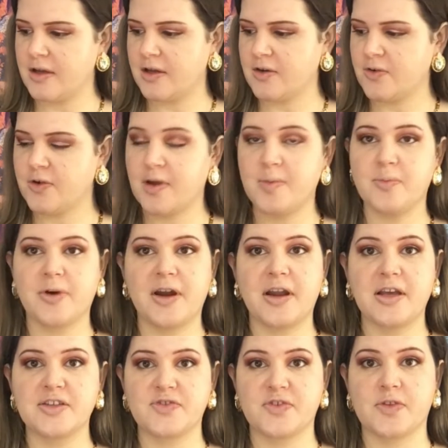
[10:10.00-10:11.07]
cream
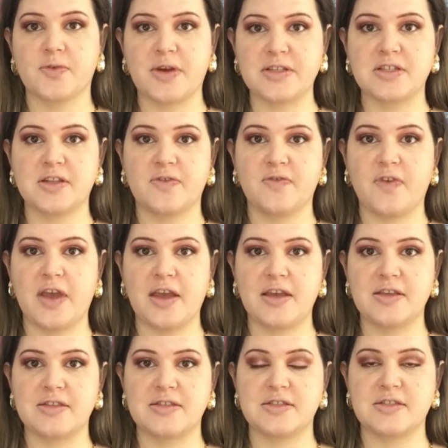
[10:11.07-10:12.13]
products for the rest of the
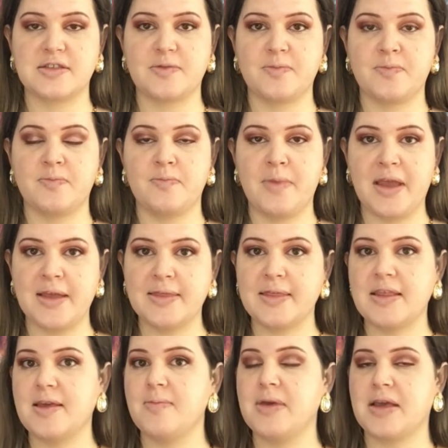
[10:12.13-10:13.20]
face,
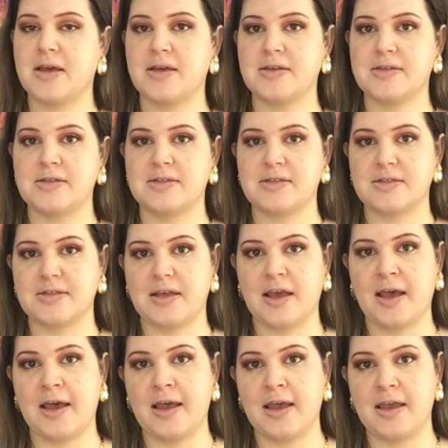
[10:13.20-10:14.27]
mainly because
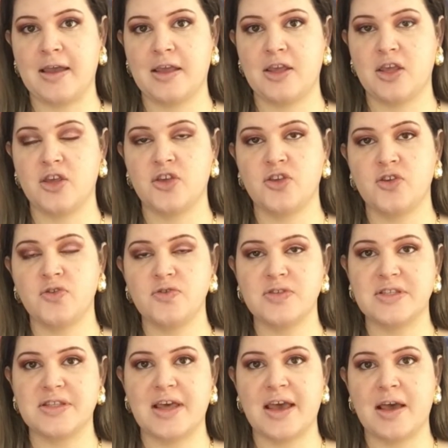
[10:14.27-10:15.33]
I use
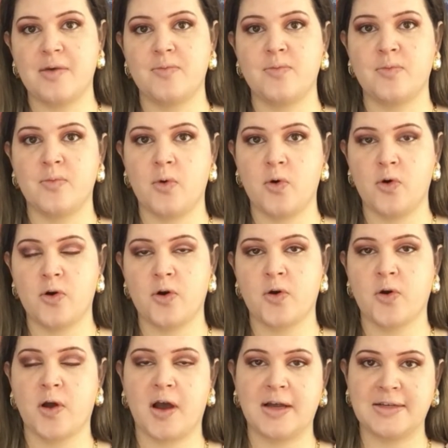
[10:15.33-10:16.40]
that
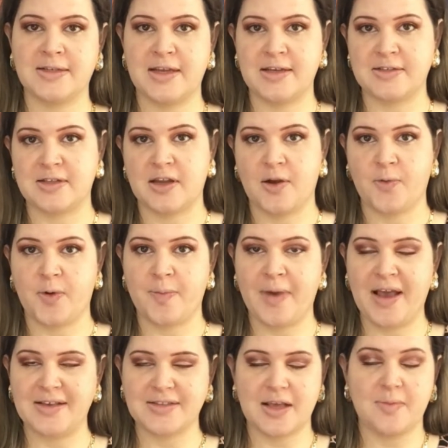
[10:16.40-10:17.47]
more on days that I wear
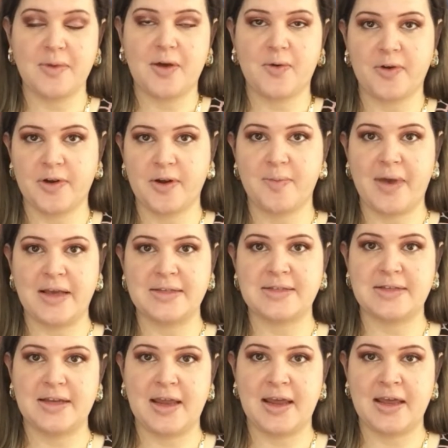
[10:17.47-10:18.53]
masks. I'm not wearing a mask
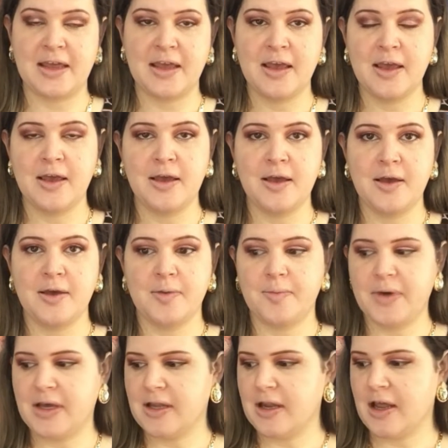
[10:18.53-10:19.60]
today,
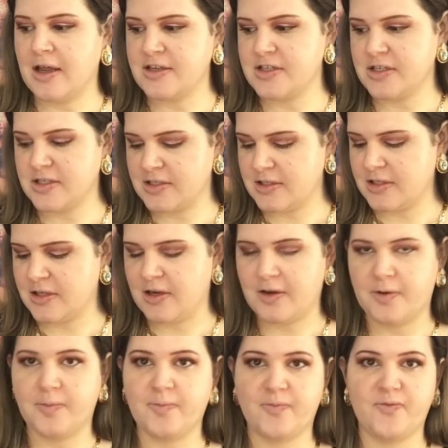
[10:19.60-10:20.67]
but I just, you
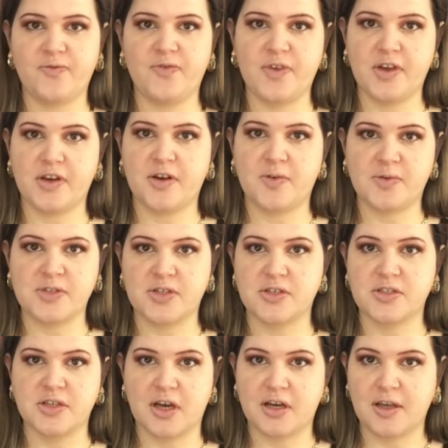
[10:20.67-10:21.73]
know, figured it was a
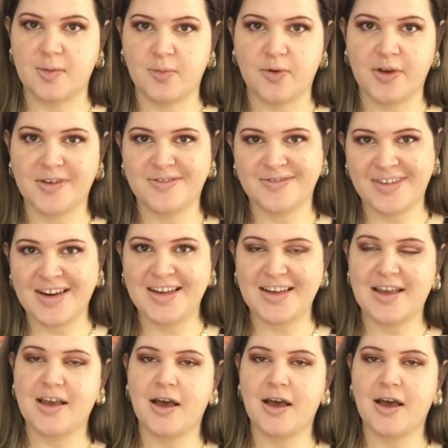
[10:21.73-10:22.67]
good talking point, right?